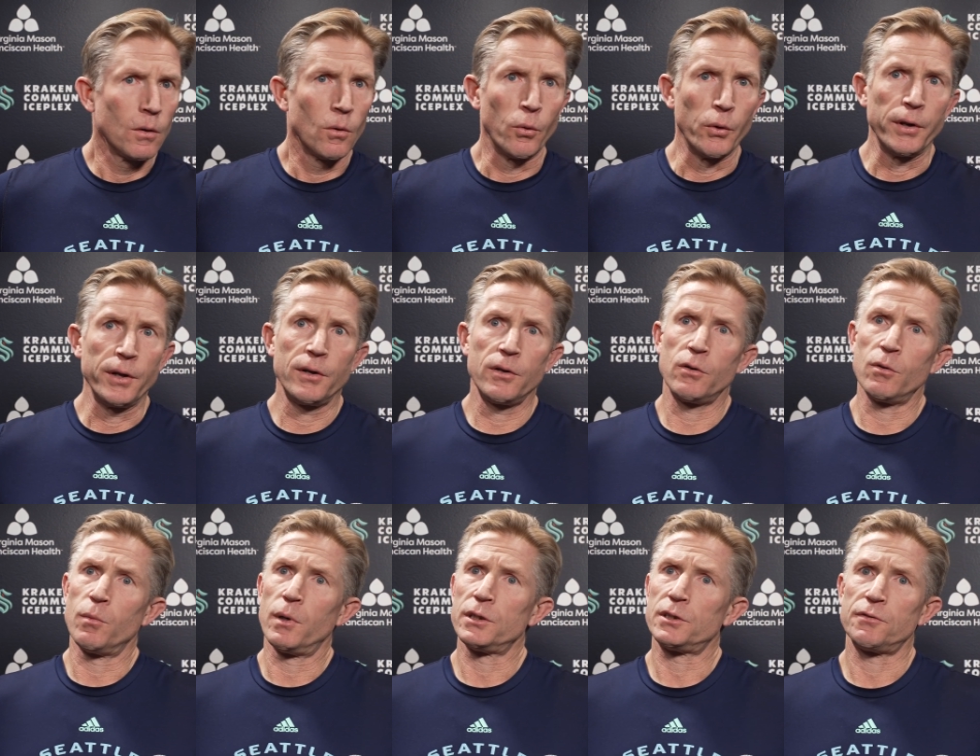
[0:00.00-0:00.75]
We didn't
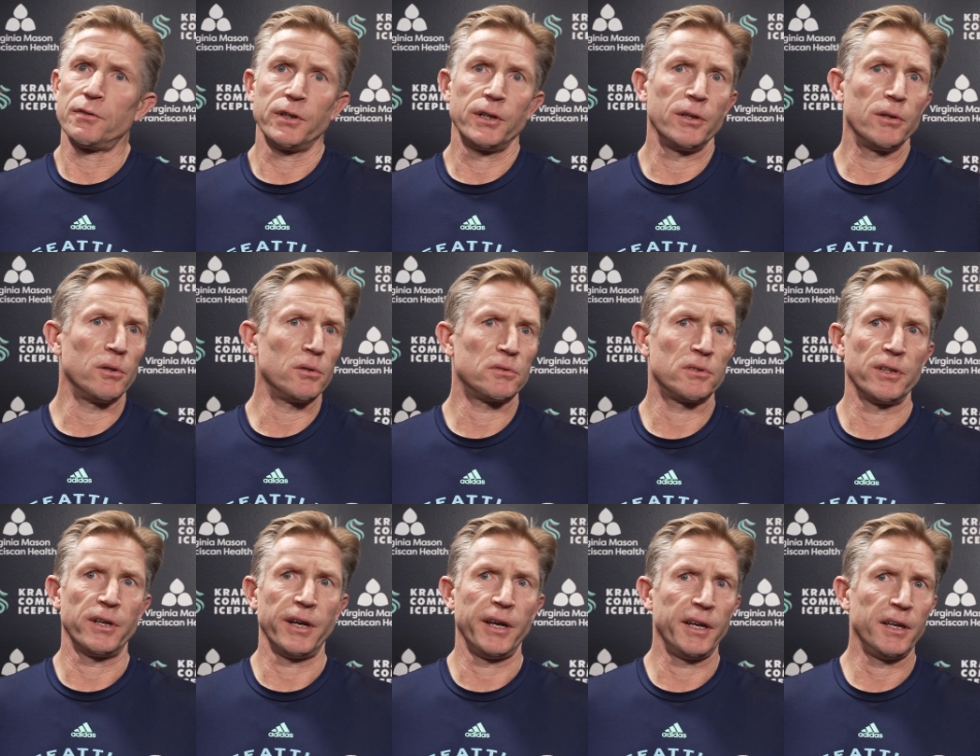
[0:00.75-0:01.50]
do much video
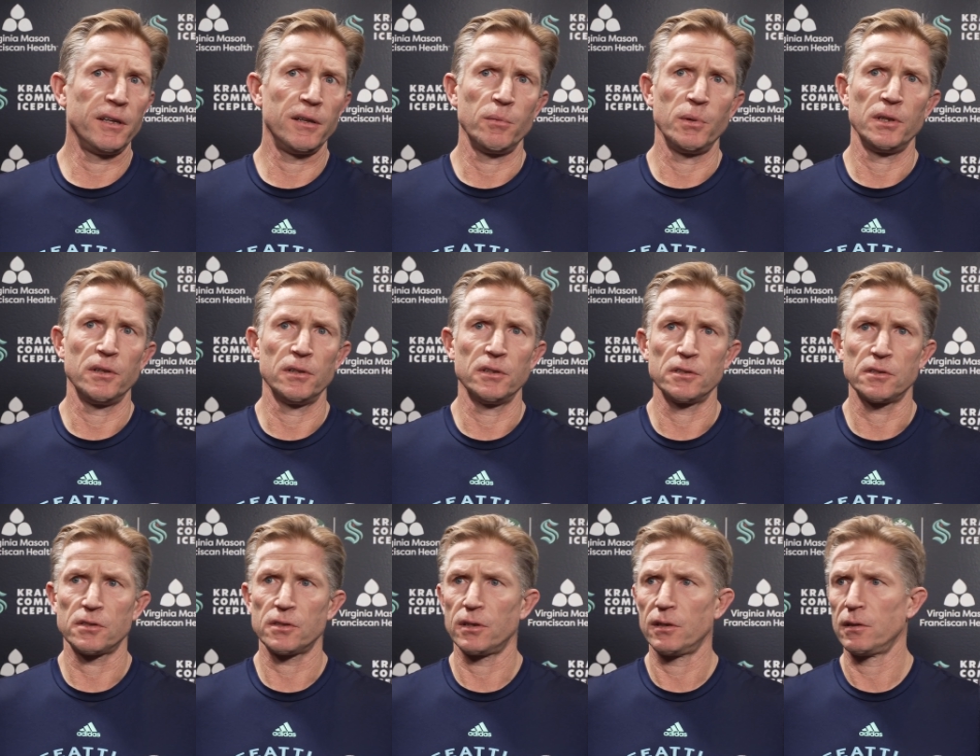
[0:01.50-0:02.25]
today. I mean,
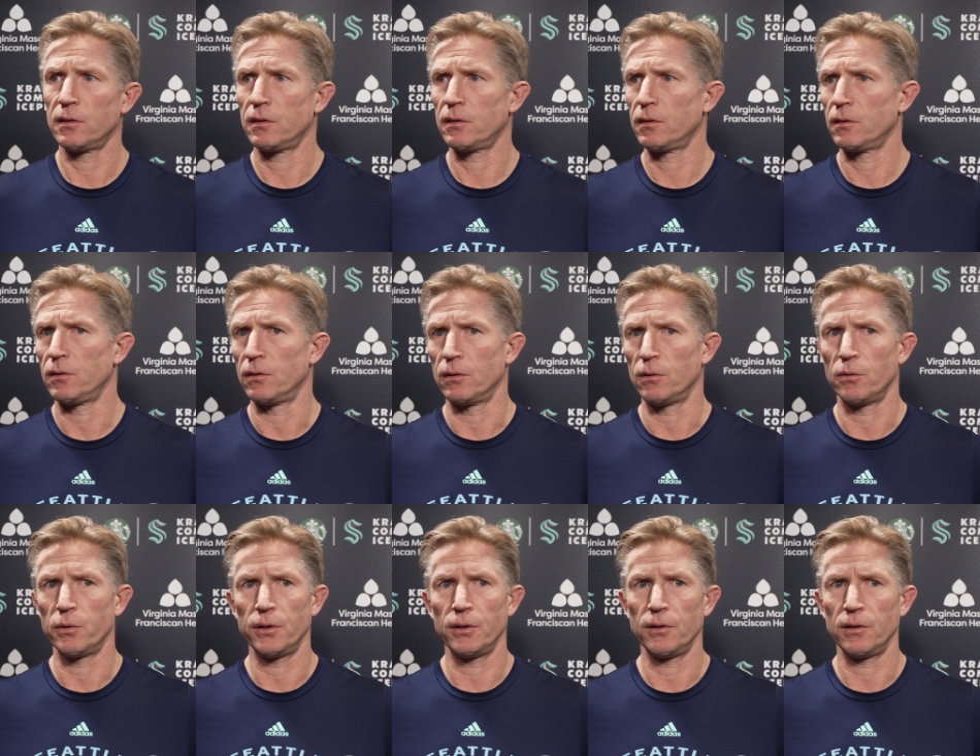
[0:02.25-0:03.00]
there's, you
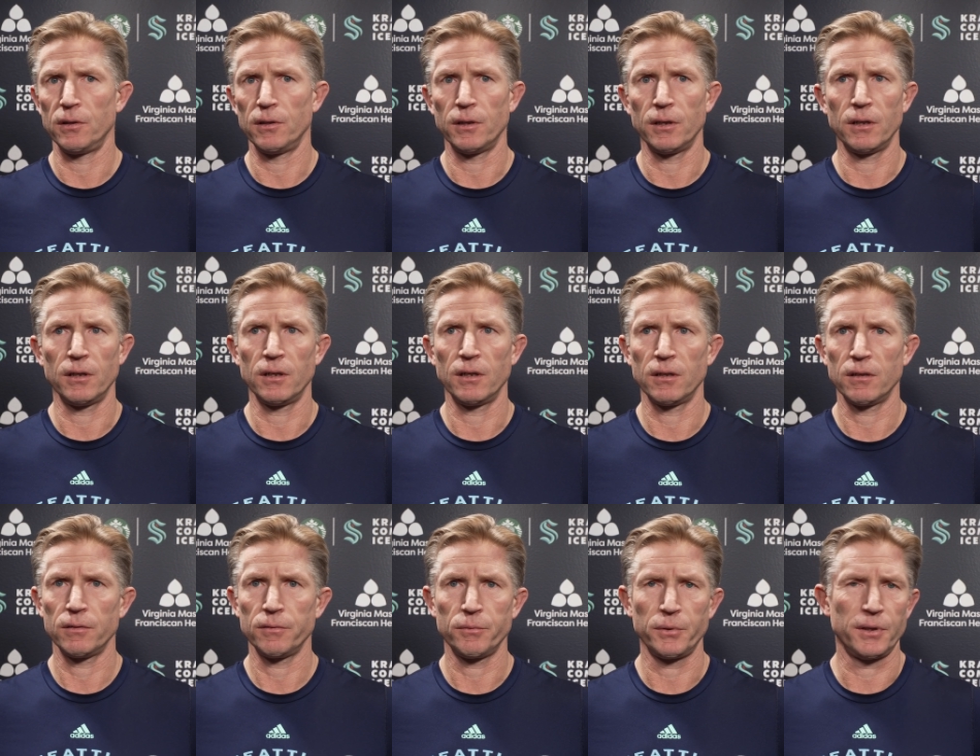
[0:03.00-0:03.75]
know, we
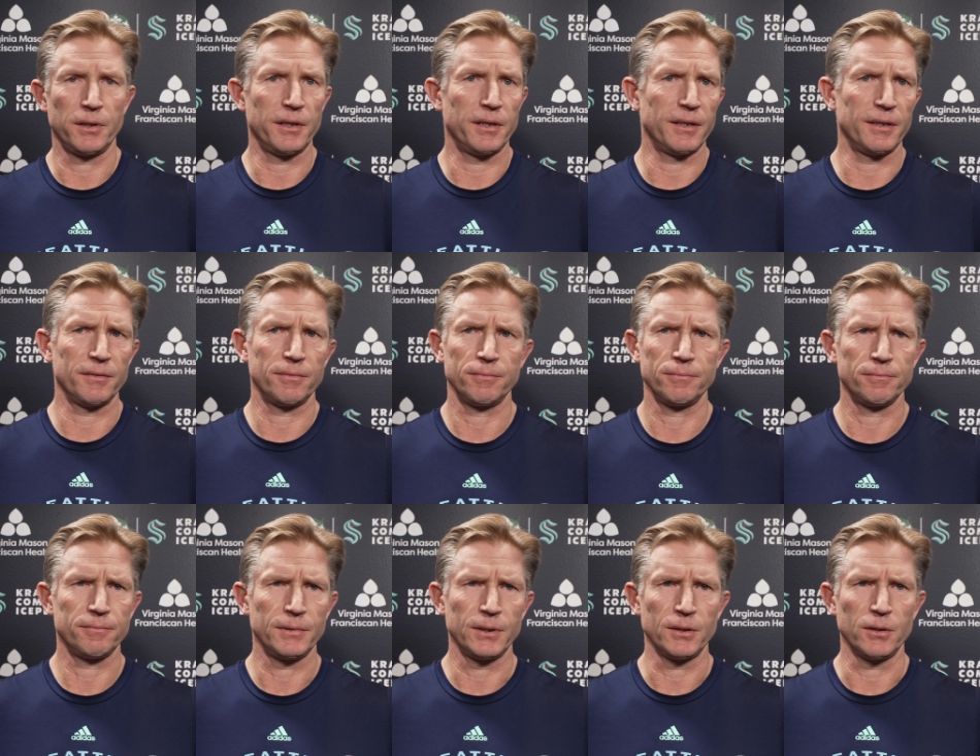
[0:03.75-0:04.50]
uh, we did a,
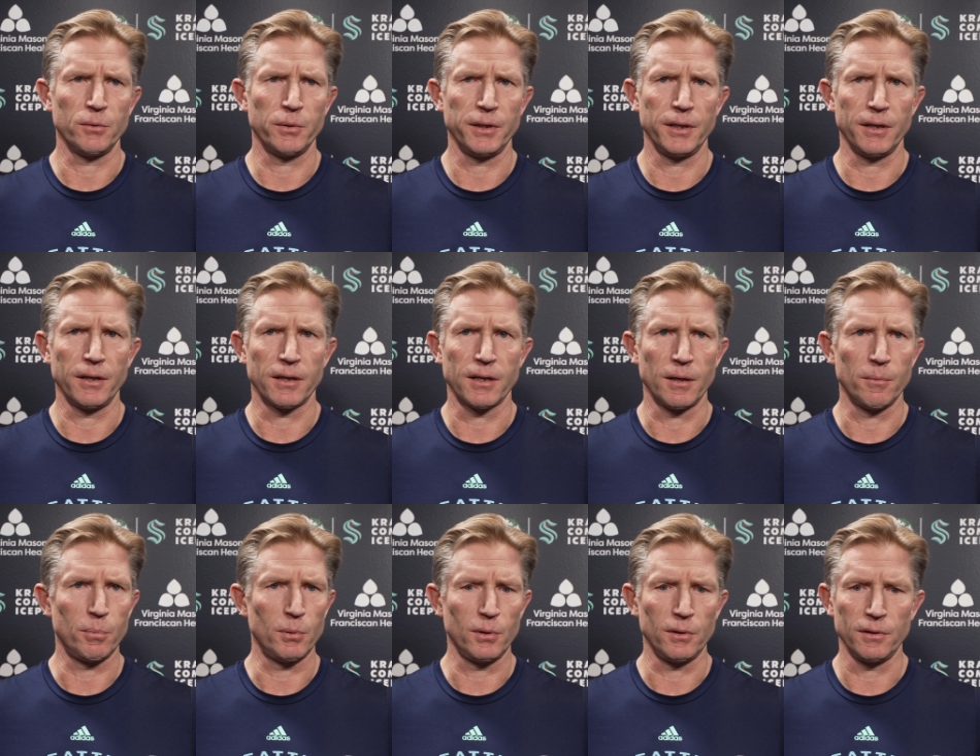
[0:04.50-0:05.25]
you know, we did a
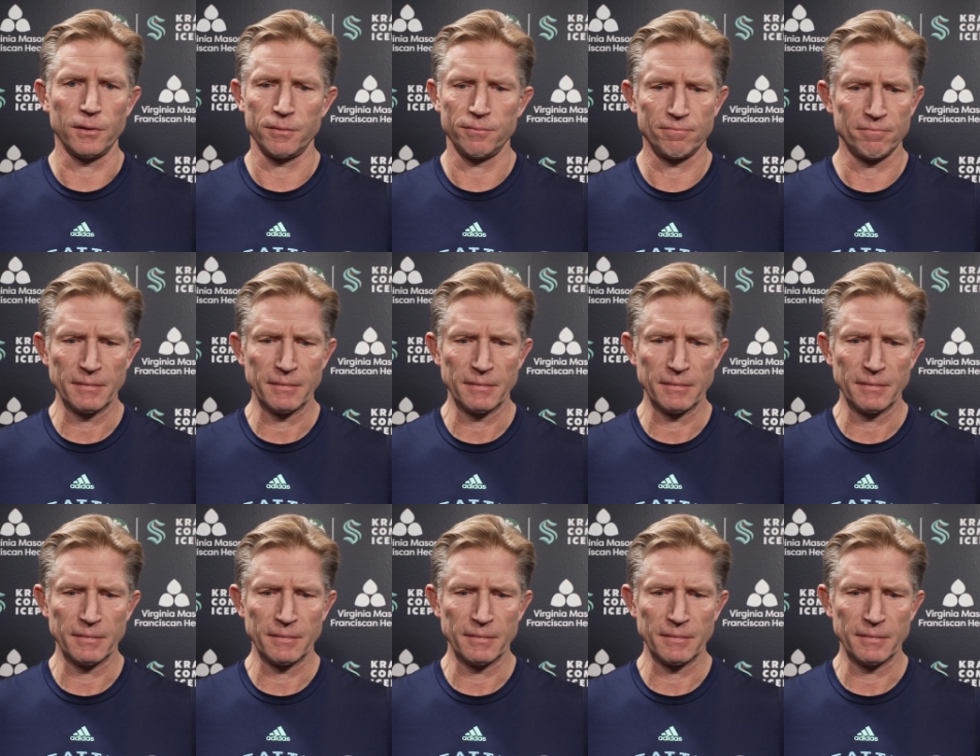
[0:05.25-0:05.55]
couple